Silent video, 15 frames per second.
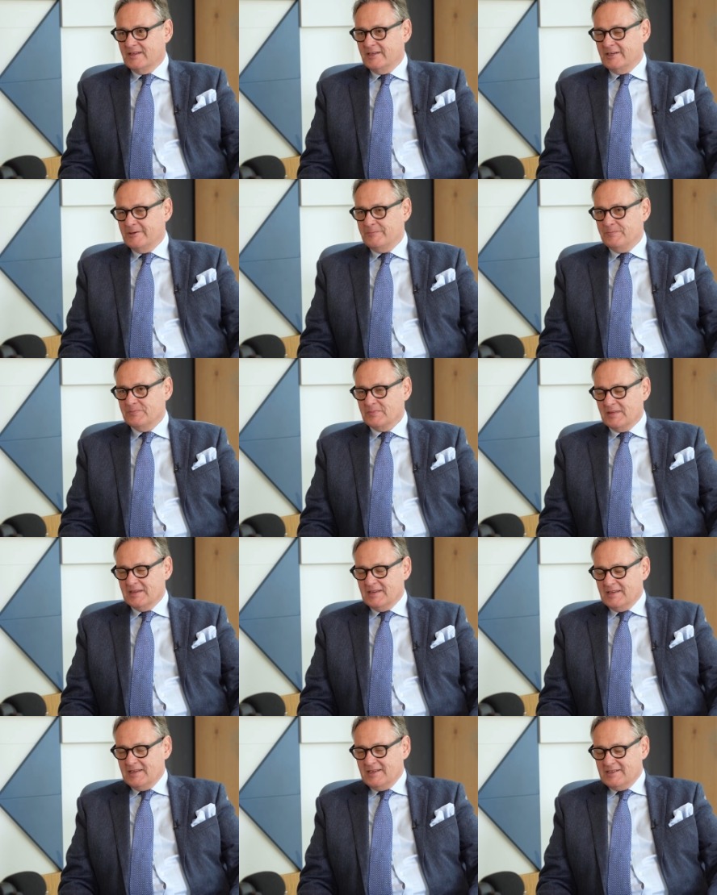Um,
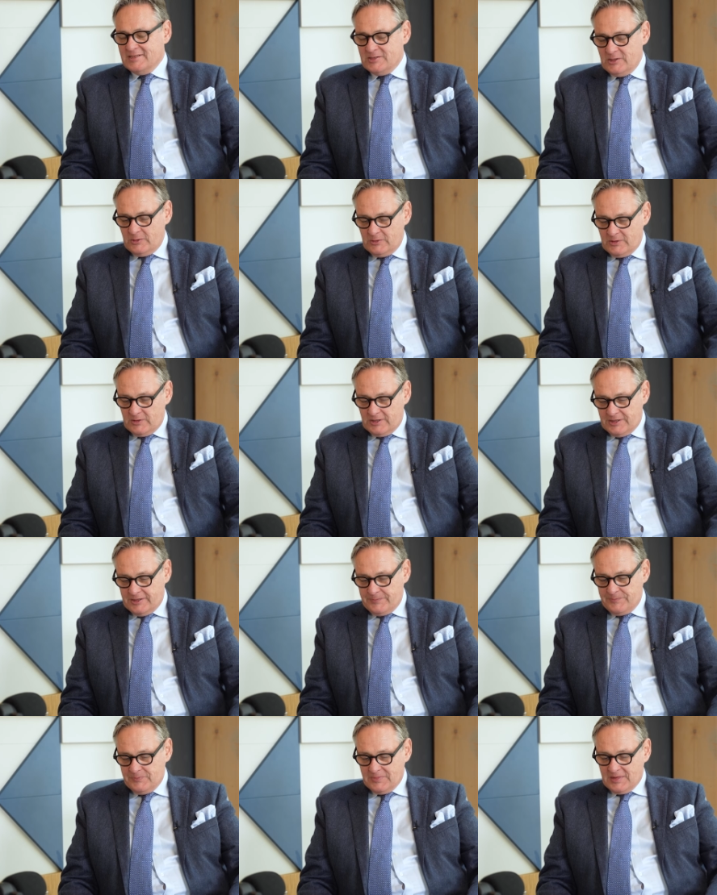so
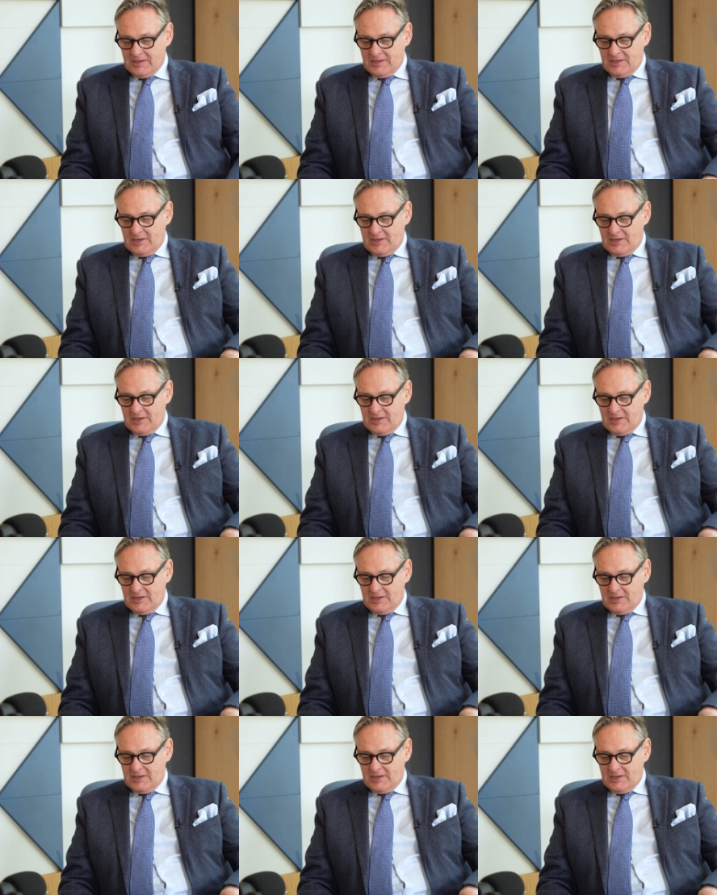um,